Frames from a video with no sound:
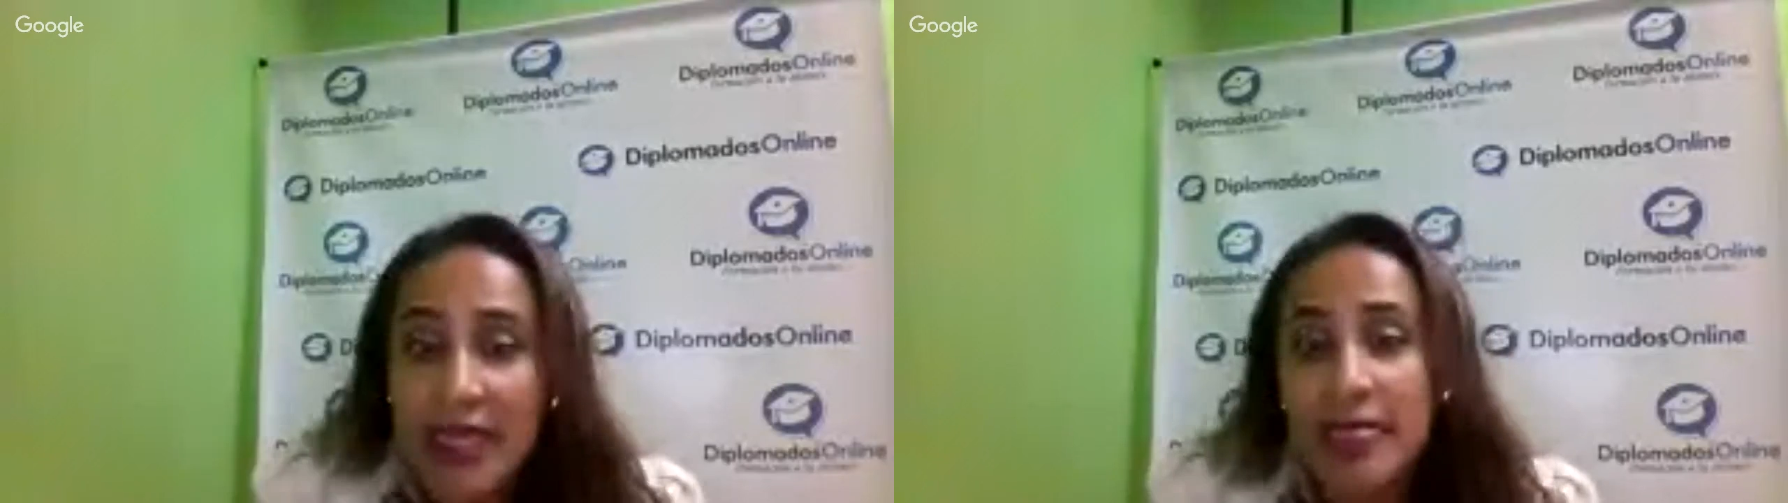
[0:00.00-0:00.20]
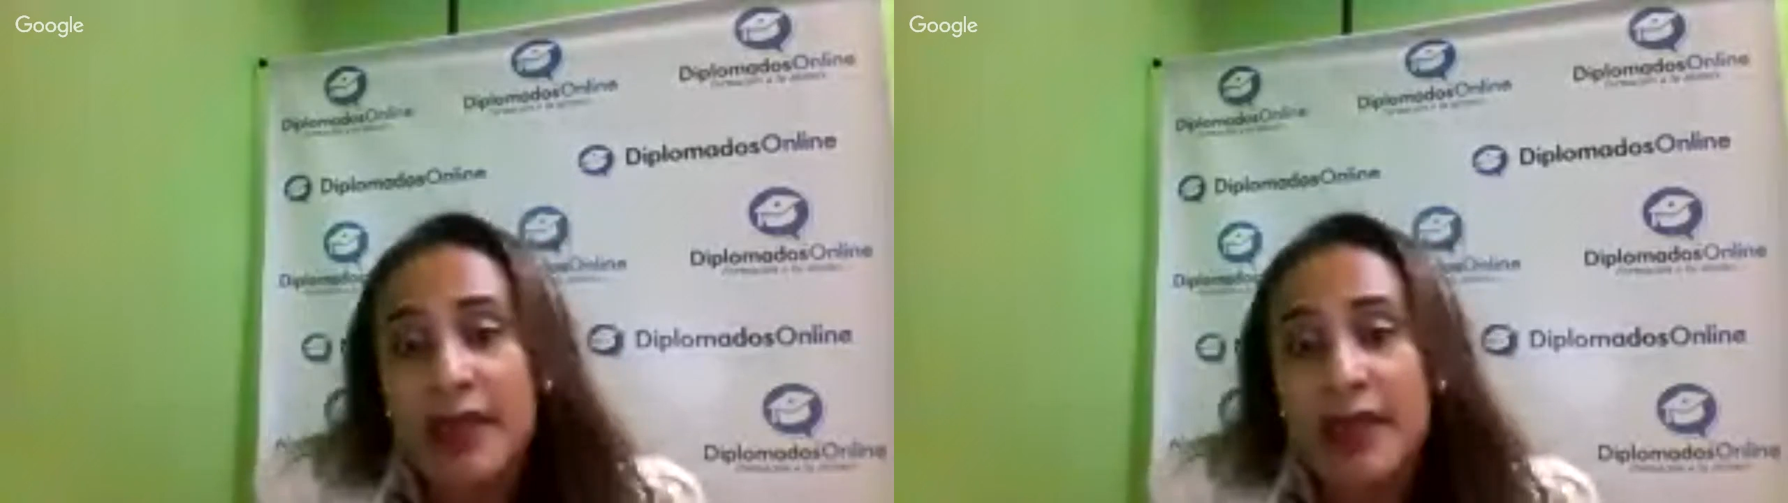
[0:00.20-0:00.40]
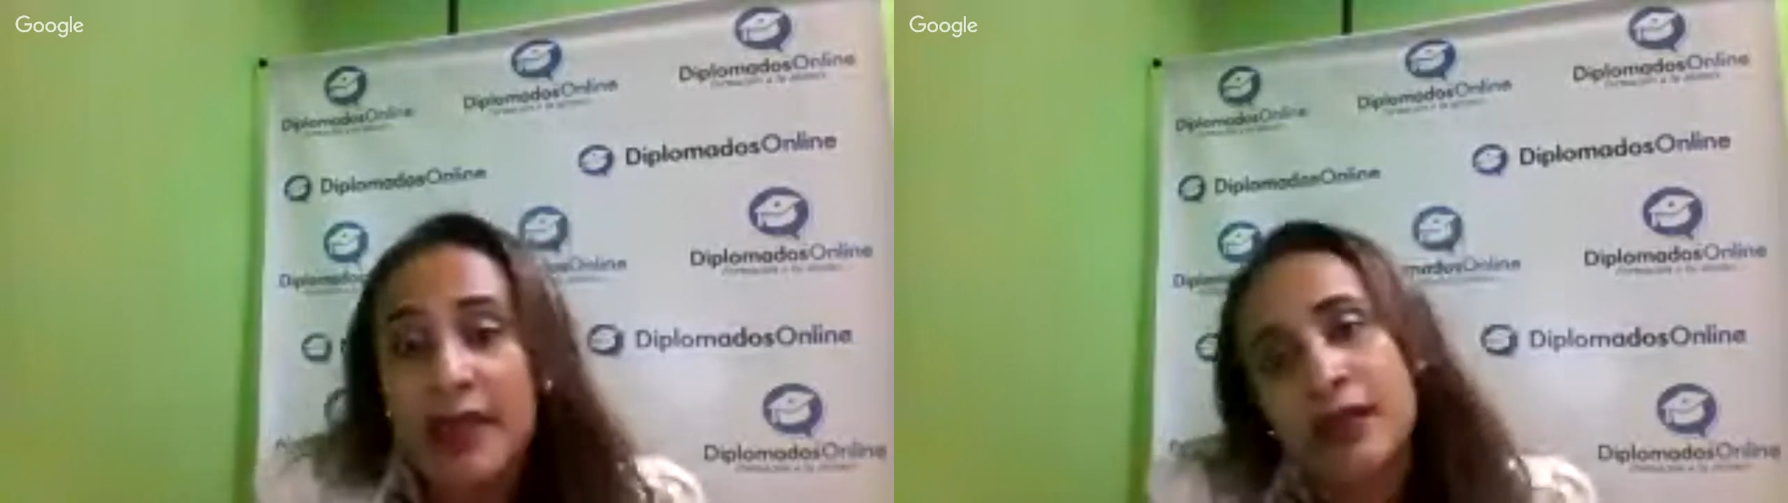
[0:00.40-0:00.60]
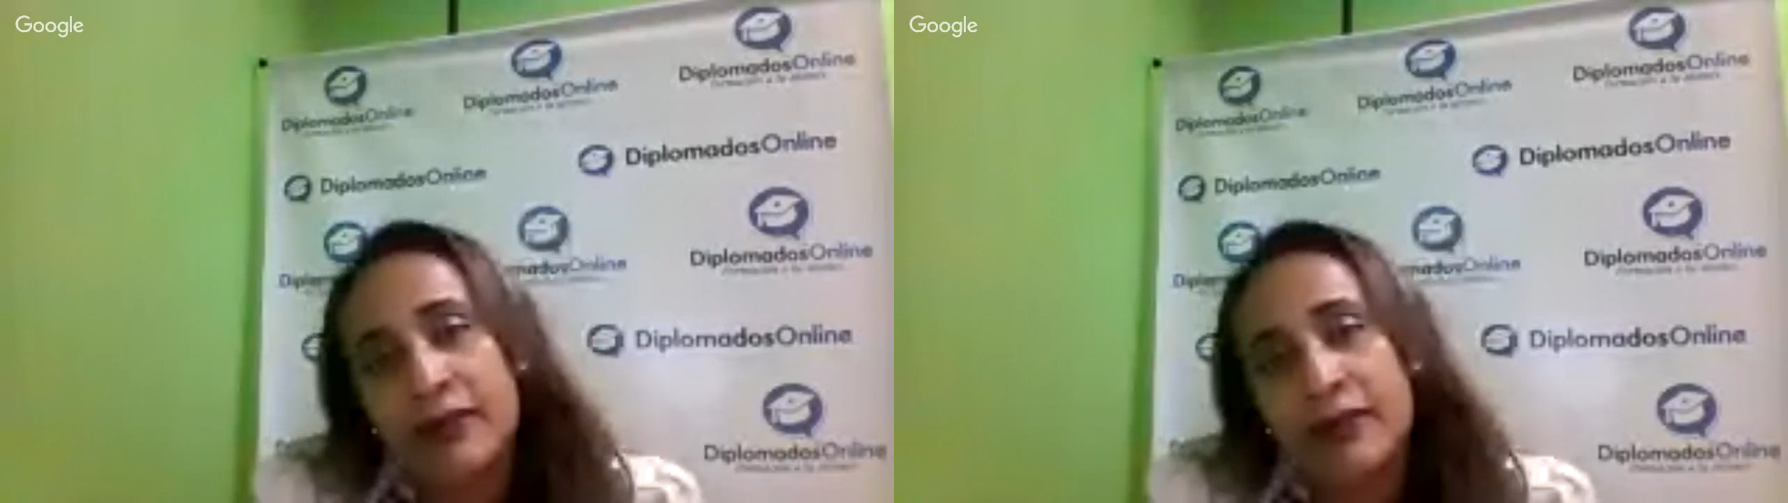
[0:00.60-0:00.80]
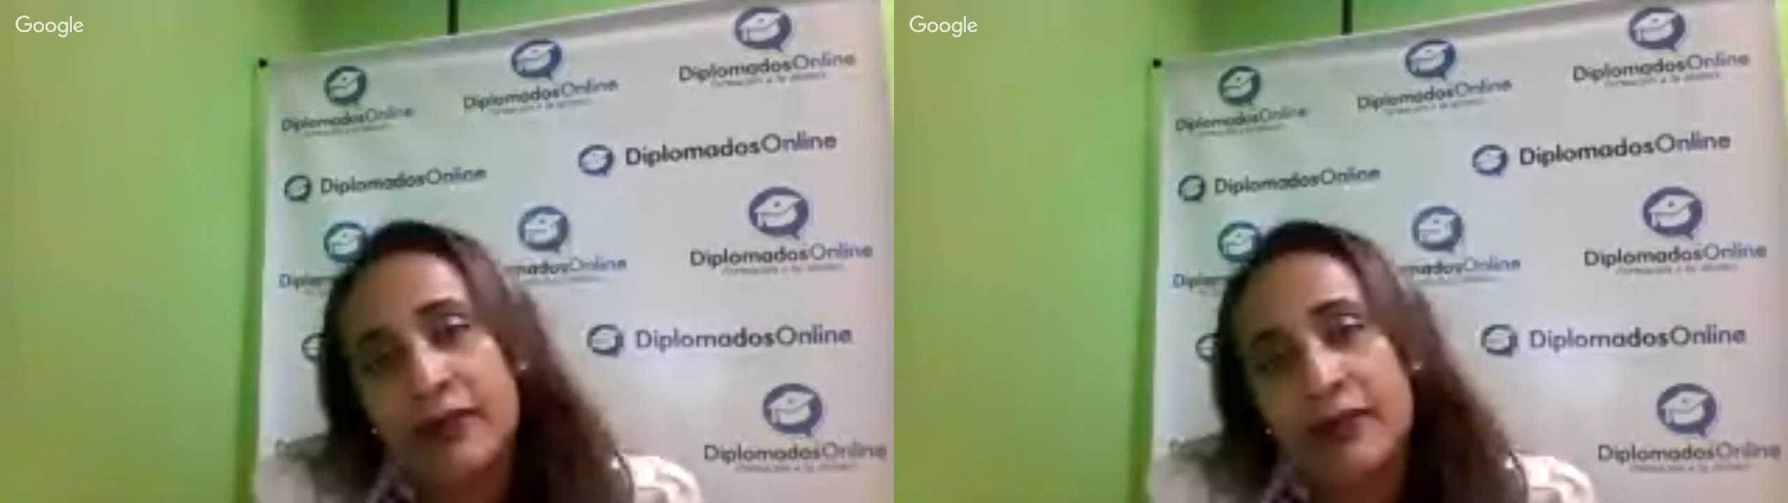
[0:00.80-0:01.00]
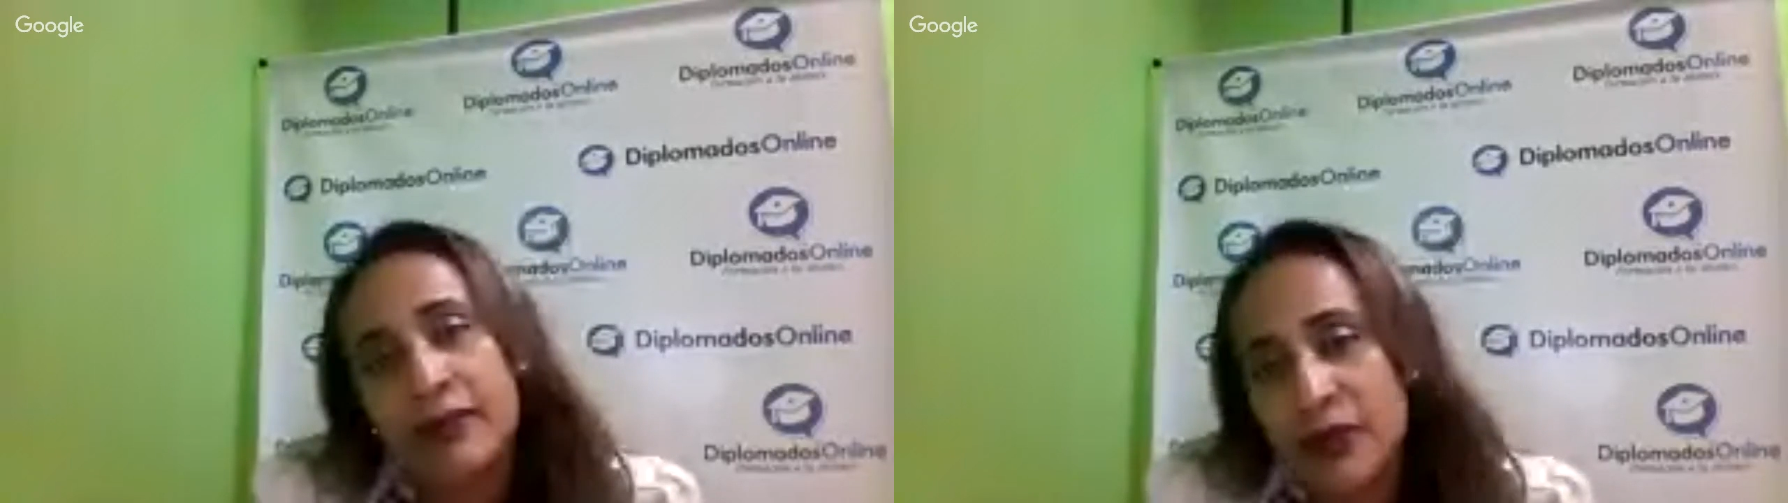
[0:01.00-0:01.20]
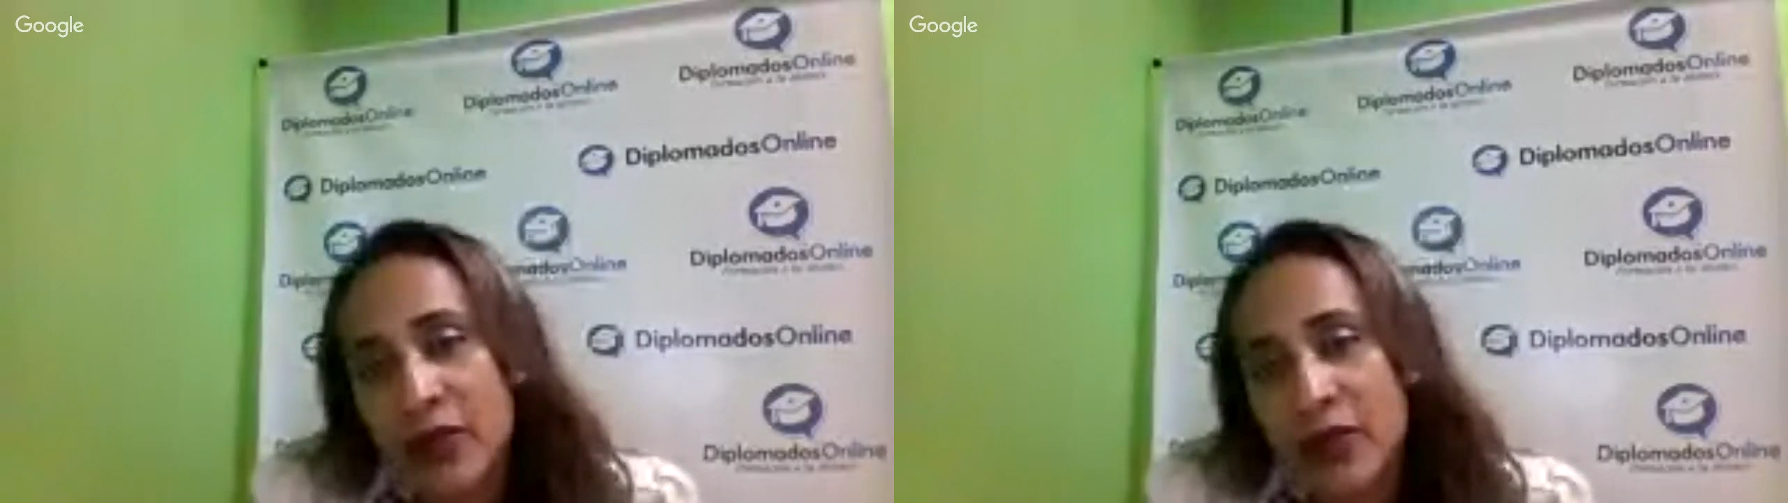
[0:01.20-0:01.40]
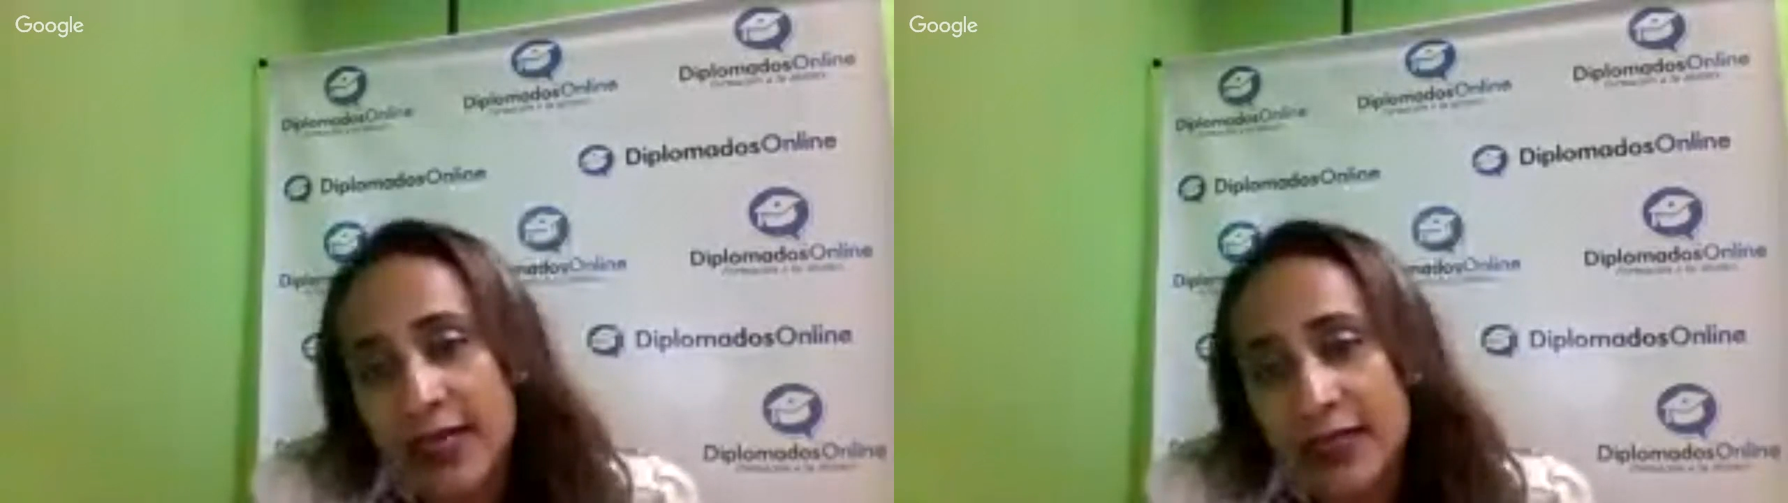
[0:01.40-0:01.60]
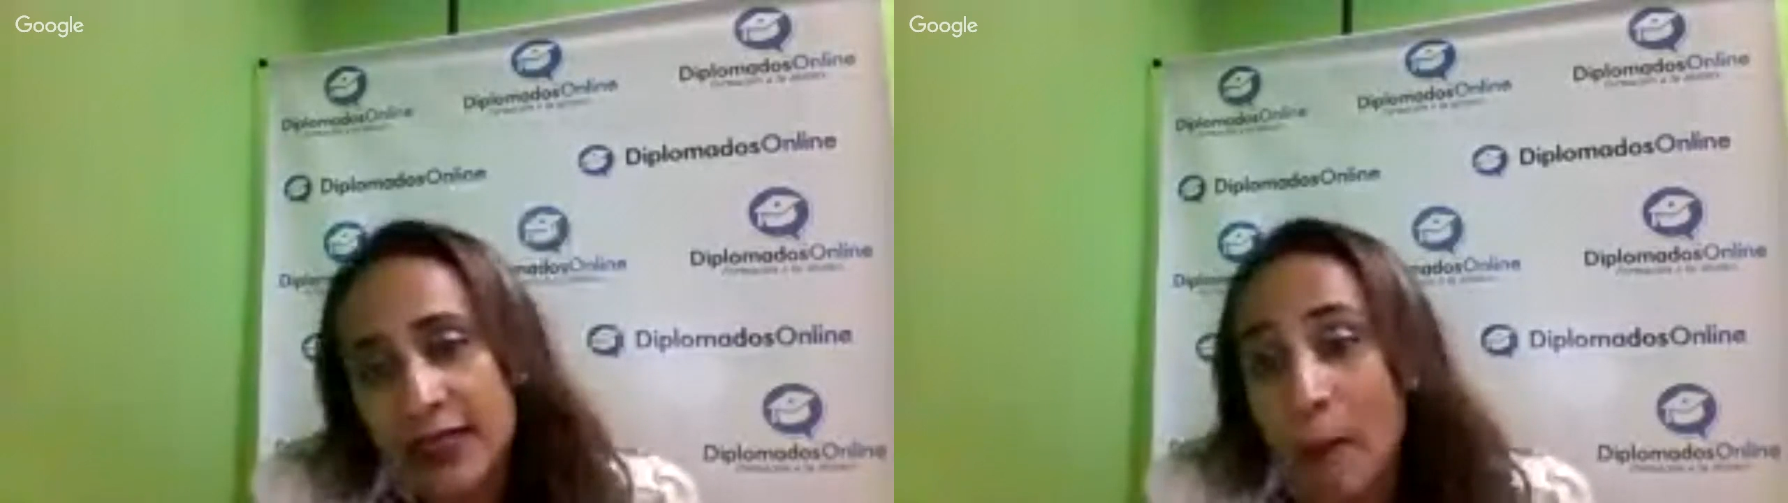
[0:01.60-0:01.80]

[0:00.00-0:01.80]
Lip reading: The reflexive pronoun is